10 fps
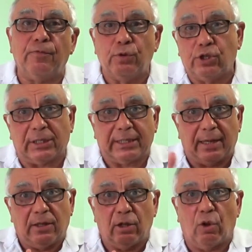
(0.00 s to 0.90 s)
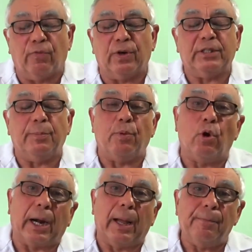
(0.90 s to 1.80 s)
future son-in-law for
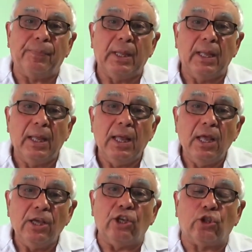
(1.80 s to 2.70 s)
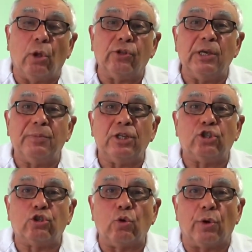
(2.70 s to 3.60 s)
Zipporah, he told him his
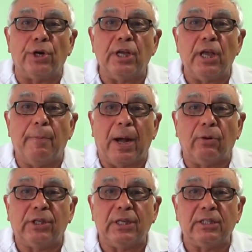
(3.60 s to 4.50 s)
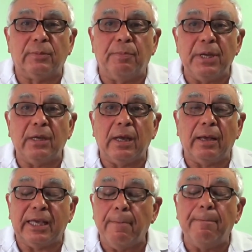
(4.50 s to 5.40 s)
story about his being,
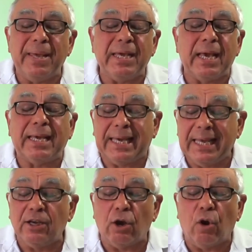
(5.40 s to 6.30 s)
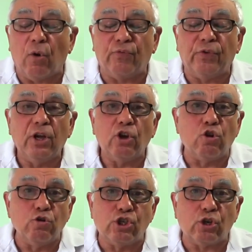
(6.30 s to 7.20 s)
him being a king of
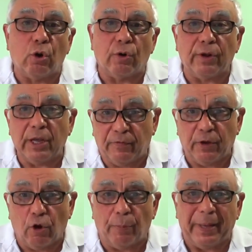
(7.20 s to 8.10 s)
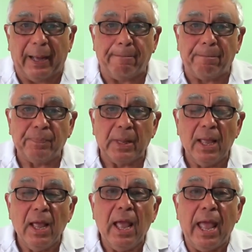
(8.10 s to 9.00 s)
Kush or Ethiopia.
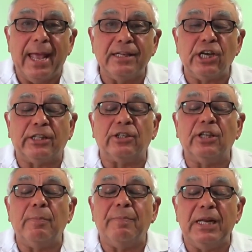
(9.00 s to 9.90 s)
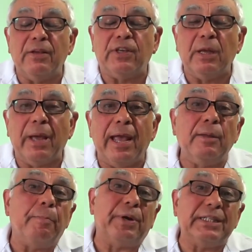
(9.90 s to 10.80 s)
And Jeter didn't believe him
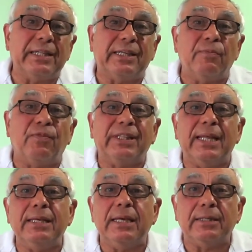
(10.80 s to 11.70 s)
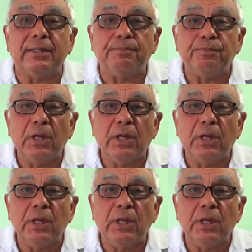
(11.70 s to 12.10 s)
and imprisoned him for 10 years.